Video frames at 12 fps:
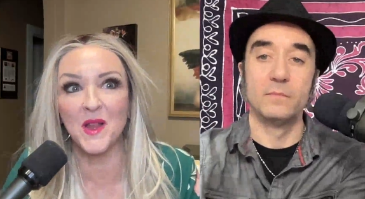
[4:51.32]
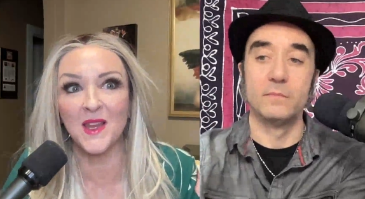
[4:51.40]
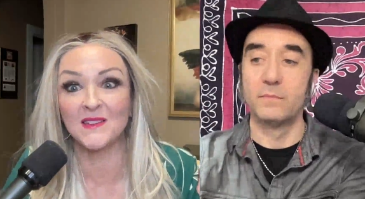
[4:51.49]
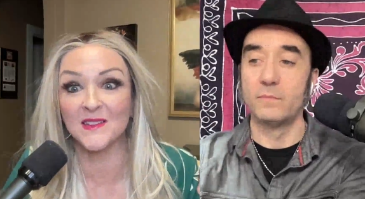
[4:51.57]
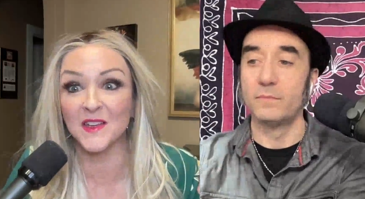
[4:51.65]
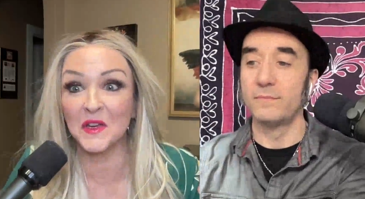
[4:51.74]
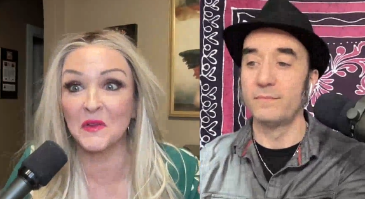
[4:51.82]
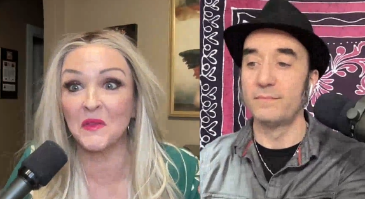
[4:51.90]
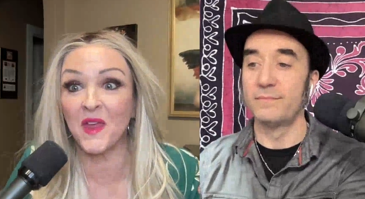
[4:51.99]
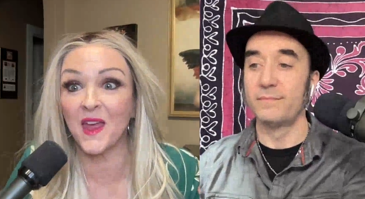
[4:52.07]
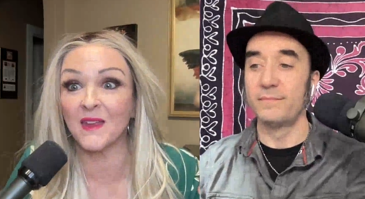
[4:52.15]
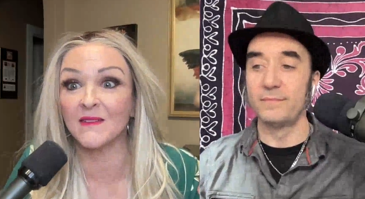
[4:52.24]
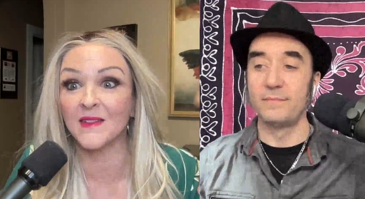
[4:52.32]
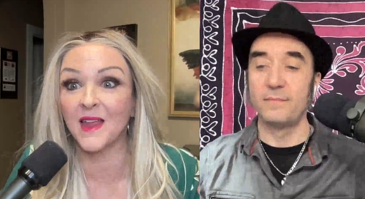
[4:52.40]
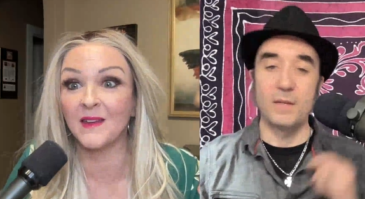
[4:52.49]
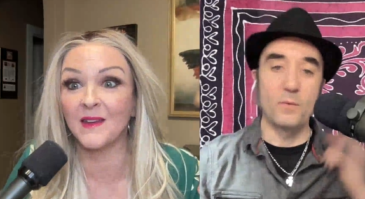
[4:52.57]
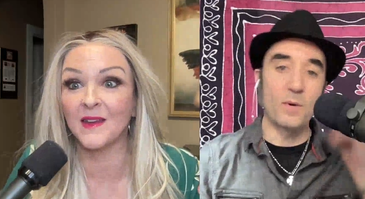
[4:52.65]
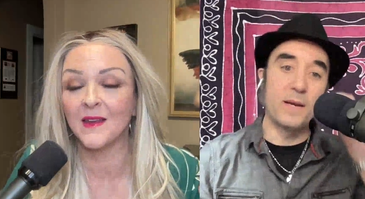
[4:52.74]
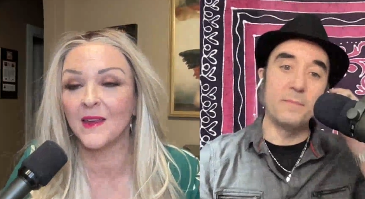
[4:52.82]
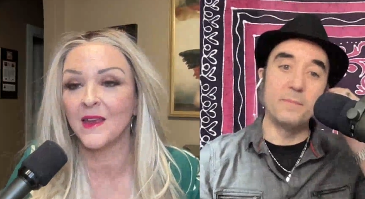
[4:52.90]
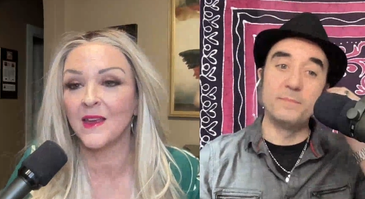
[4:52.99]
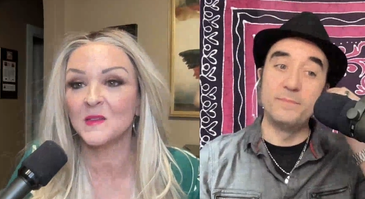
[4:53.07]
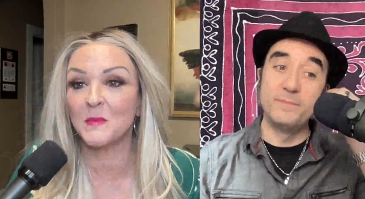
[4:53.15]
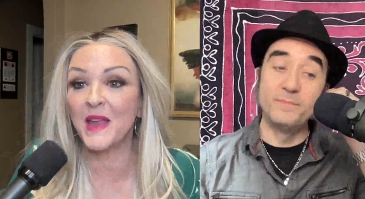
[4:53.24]
Speaker 1: willing to do that. That right.
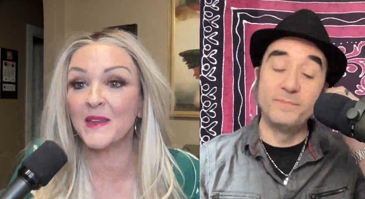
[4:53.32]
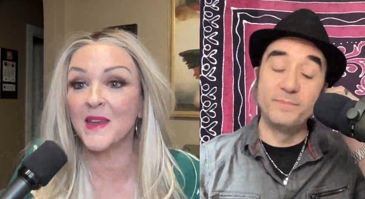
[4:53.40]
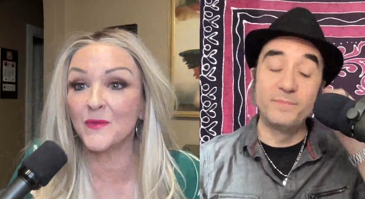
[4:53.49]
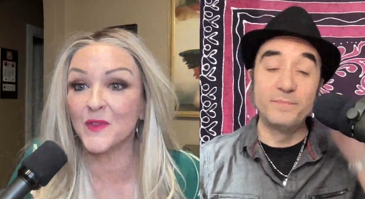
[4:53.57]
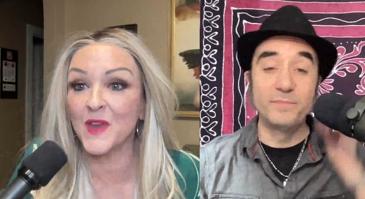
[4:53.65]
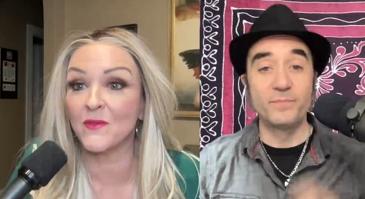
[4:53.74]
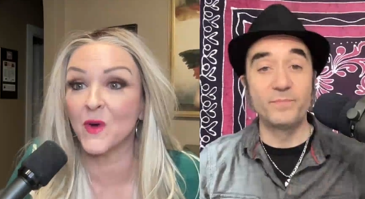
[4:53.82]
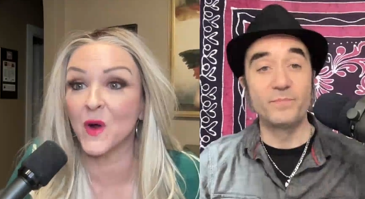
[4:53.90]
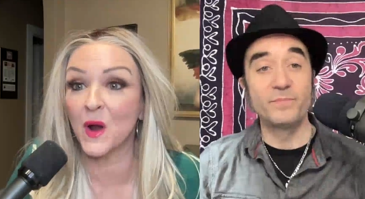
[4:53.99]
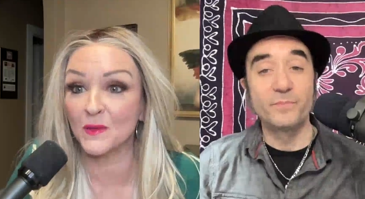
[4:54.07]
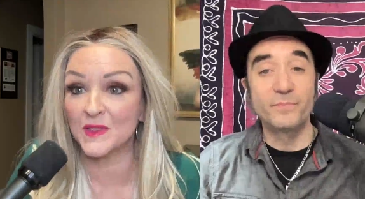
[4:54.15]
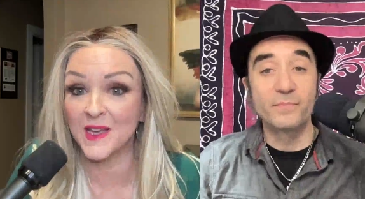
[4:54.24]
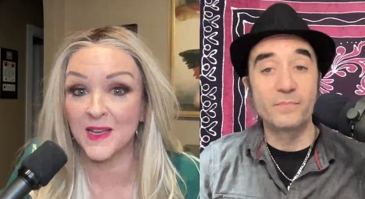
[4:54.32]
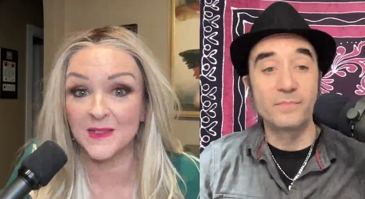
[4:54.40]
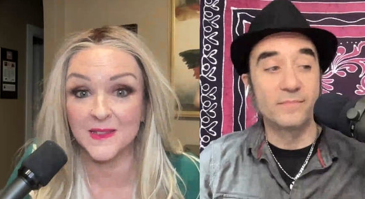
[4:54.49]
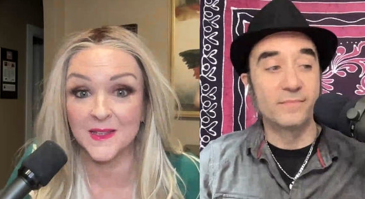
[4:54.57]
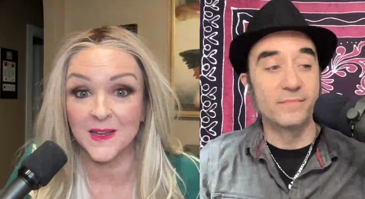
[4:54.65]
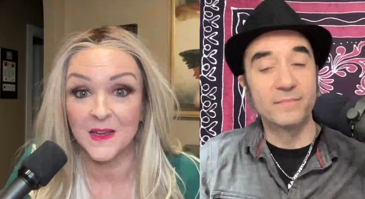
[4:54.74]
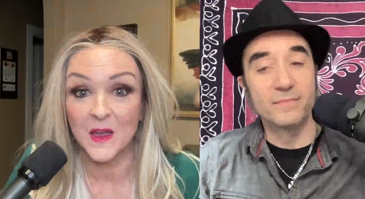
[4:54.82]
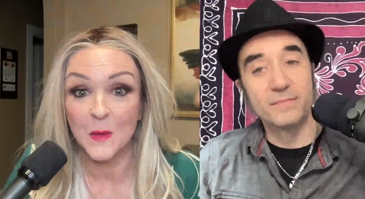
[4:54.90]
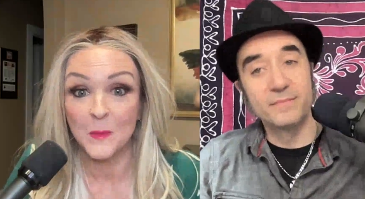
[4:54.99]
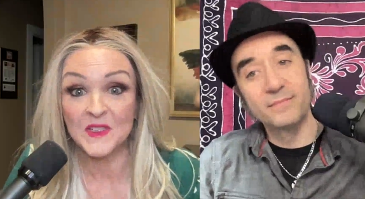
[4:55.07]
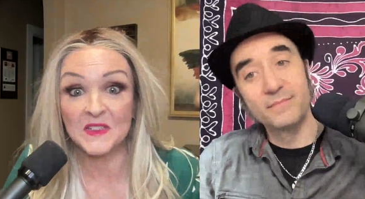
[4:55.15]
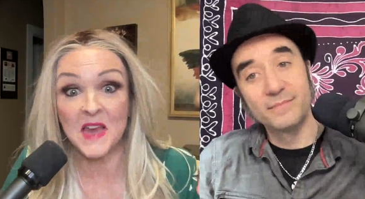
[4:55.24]
it's bad enough to have our own sins,
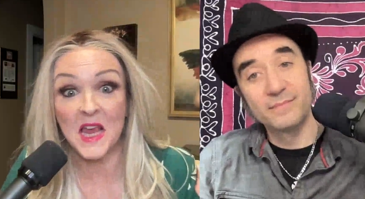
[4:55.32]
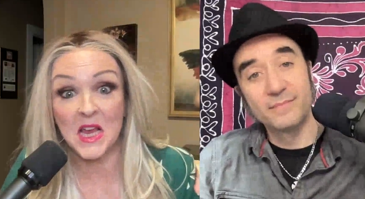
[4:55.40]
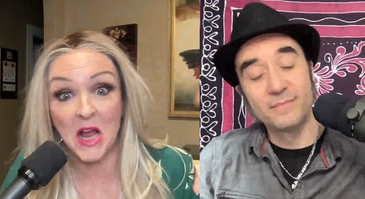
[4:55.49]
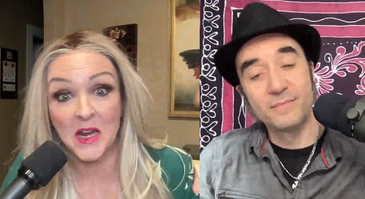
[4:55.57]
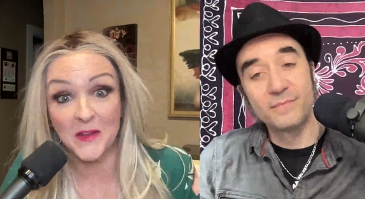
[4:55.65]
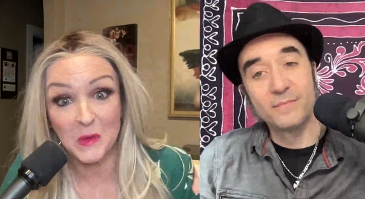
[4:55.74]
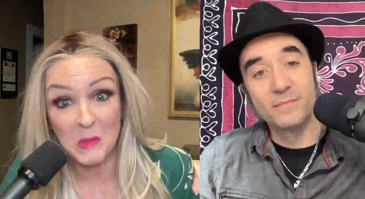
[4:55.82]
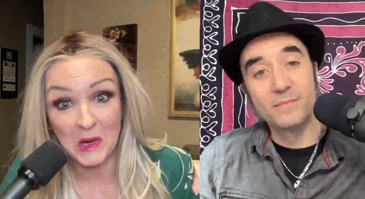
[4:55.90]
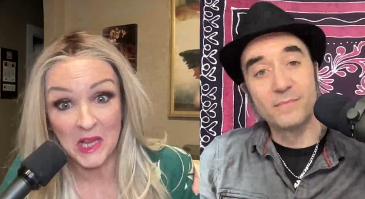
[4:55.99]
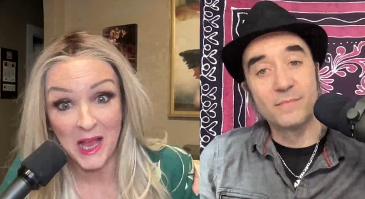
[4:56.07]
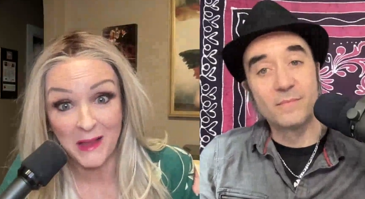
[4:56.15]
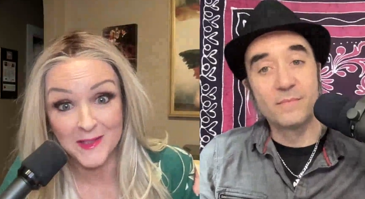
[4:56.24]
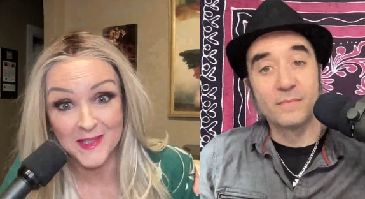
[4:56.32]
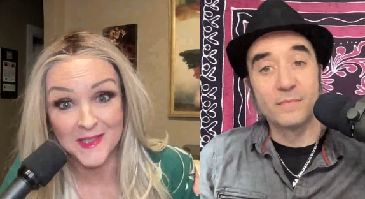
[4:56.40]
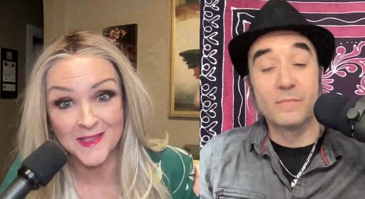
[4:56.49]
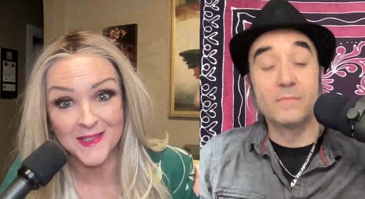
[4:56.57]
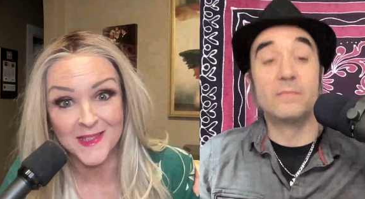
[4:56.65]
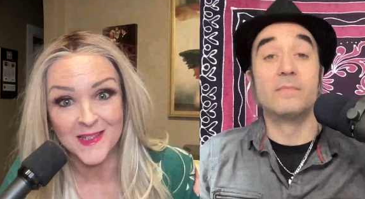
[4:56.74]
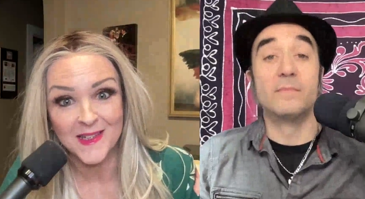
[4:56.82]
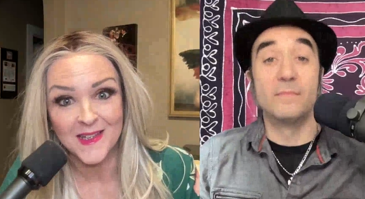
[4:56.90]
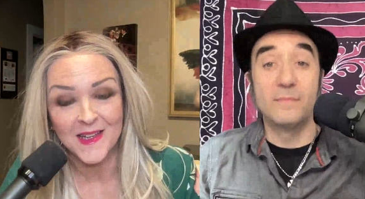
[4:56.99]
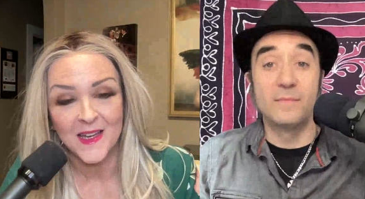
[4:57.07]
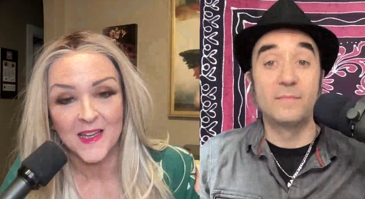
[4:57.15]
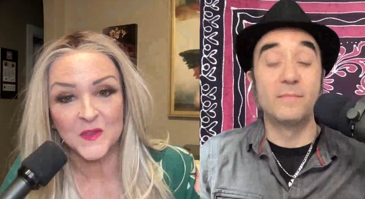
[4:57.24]
but to take on everybody else's
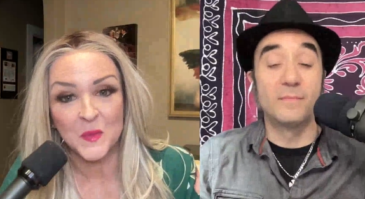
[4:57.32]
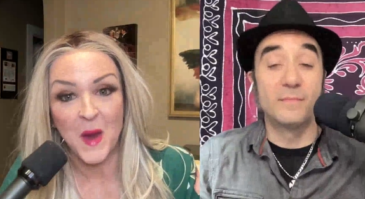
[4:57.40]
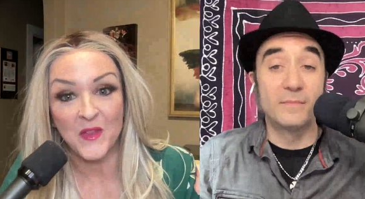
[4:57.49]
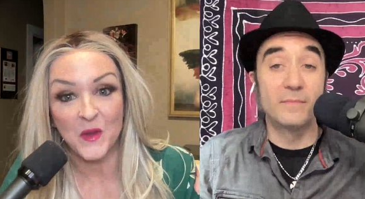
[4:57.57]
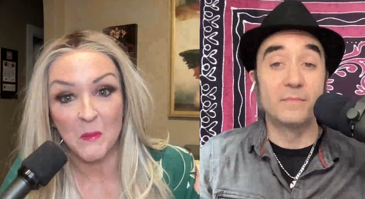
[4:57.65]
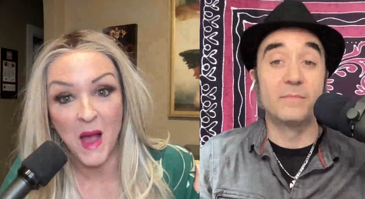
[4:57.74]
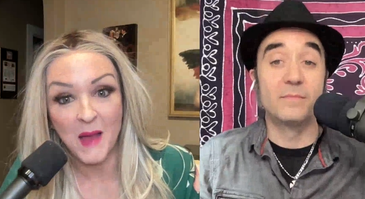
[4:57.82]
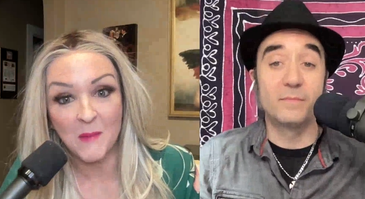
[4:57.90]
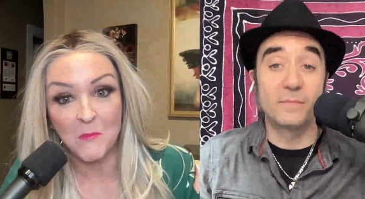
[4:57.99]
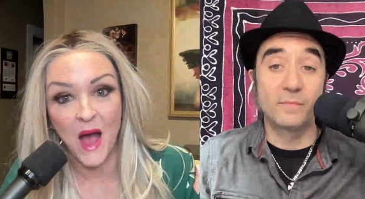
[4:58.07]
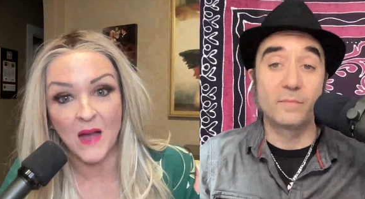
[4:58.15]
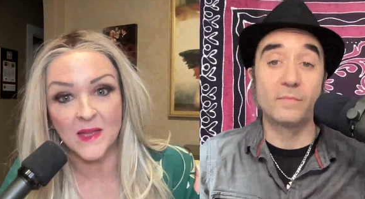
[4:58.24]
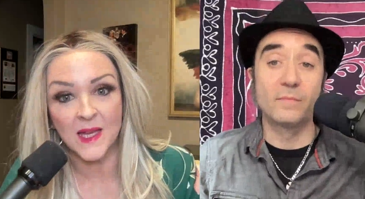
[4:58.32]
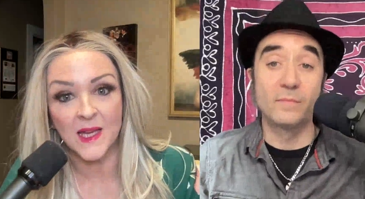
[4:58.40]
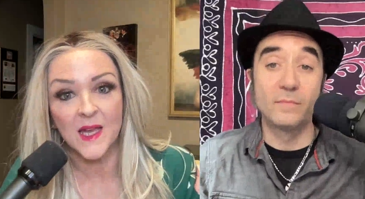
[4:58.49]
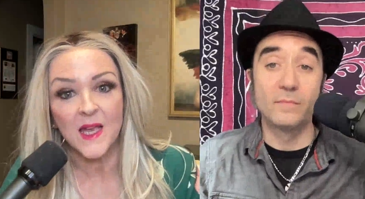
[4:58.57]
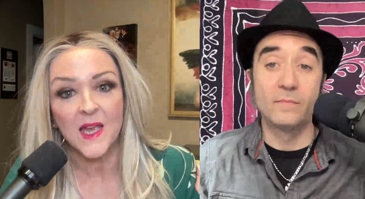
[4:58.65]
is rather mind boggling.